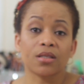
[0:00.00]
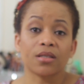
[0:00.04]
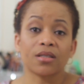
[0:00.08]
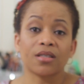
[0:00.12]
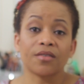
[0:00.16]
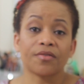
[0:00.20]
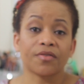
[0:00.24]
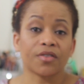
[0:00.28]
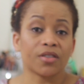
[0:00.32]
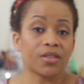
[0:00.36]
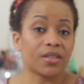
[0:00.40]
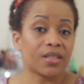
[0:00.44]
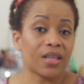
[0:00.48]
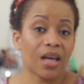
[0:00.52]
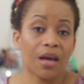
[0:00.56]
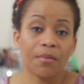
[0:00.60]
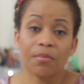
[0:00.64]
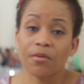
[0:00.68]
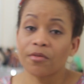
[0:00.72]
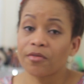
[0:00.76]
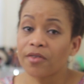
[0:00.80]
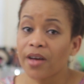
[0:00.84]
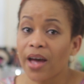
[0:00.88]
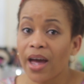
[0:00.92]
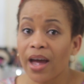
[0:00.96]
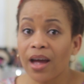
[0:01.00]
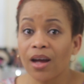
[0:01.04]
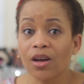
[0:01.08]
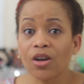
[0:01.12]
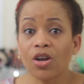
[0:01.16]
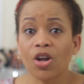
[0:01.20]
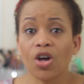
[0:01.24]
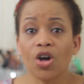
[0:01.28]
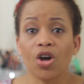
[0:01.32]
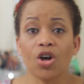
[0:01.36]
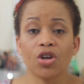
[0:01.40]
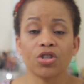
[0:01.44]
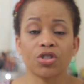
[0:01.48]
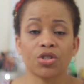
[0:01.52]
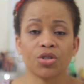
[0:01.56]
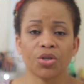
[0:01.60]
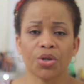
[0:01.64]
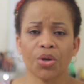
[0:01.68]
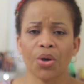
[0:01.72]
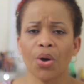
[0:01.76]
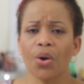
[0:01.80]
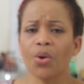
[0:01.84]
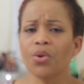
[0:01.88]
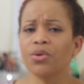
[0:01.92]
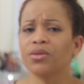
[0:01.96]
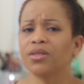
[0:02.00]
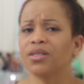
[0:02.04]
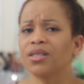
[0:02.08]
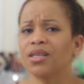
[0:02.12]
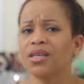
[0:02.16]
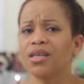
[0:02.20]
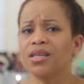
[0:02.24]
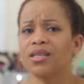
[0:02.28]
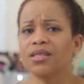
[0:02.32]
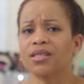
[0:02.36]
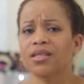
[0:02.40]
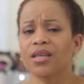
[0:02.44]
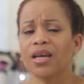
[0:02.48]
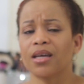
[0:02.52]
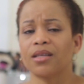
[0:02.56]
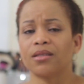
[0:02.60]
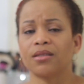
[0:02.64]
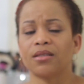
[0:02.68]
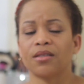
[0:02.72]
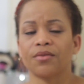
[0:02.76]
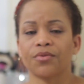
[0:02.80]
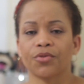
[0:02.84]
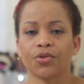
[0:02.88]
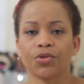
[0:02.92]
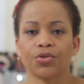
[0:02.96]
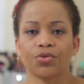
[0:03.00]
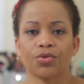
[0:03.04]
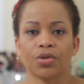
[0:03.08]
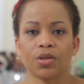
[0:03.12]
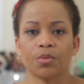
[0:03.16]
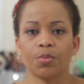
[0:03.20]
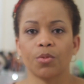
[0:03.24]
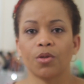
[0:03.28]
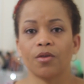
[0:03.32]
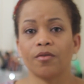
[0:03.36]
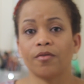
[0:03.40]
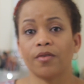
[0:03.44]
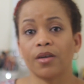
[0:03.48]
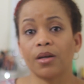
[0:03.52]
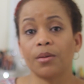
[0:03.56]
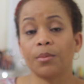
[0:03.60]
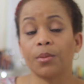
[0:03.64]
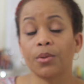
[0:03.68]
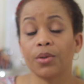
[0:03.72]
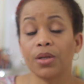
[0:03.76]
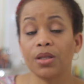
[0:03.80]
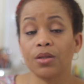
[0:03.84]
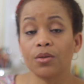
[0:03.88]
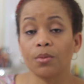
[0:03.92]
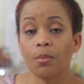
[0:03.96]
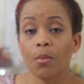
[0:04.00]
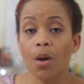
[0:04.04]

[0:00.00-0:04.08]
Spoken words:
different type of hair loss, the causes and different treatment available in the